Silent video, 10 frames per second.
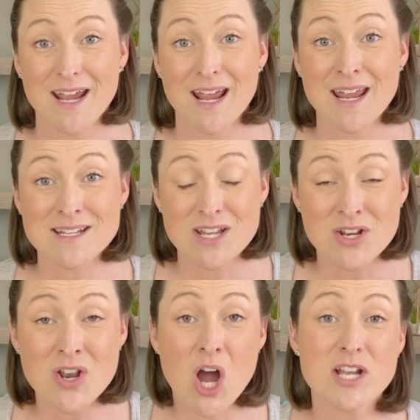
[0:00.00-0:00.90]
and
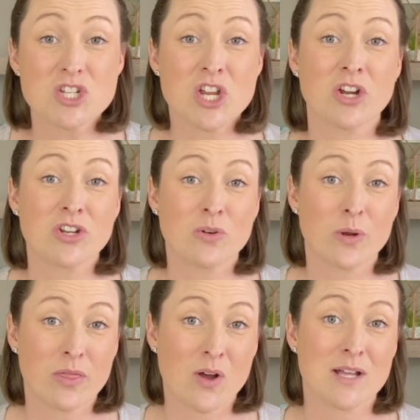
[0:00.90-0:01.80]
not share your
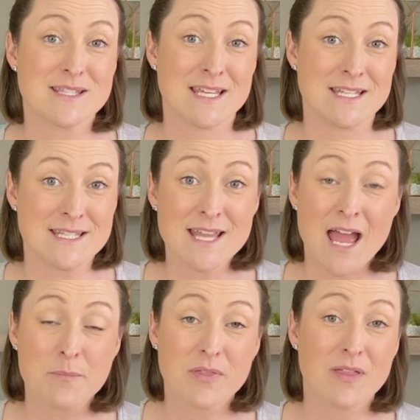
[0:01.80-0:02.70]
thoughts in
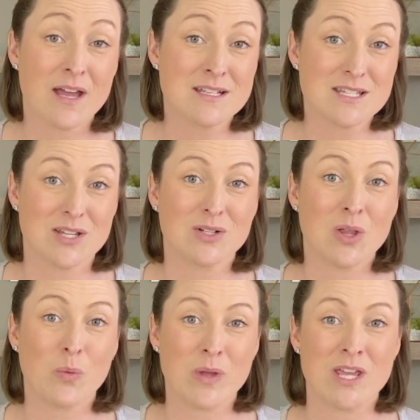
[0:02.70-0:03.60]
depth
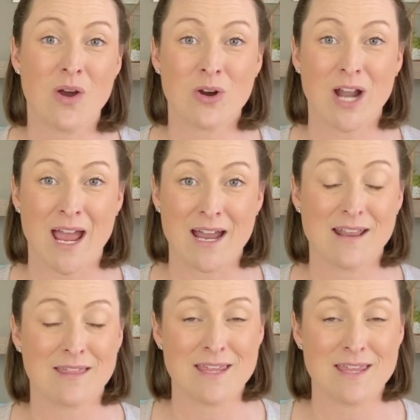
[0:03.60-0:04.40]
until we are at